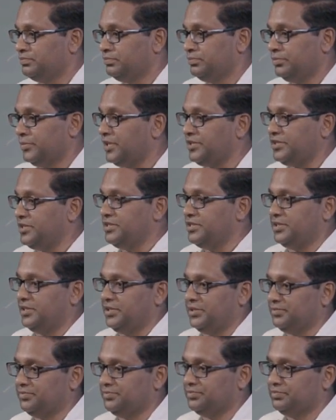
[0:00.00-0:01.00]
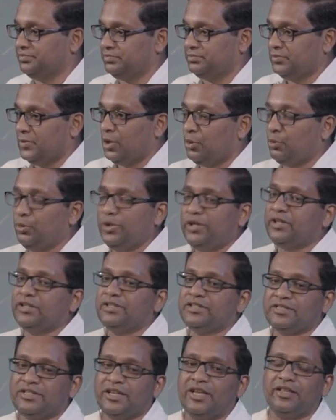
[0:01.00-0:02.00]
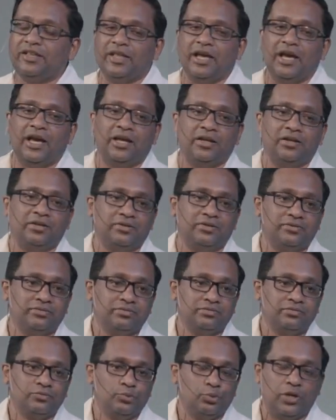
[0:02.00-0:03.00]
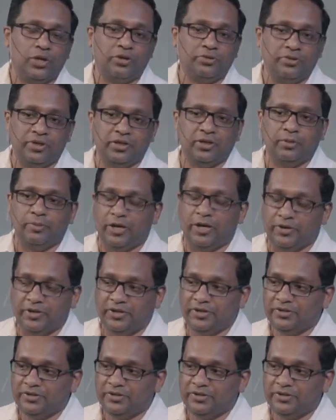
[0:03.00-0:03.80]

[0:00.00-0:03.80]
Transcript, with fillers: without thinking about it but to say that I'm a witness.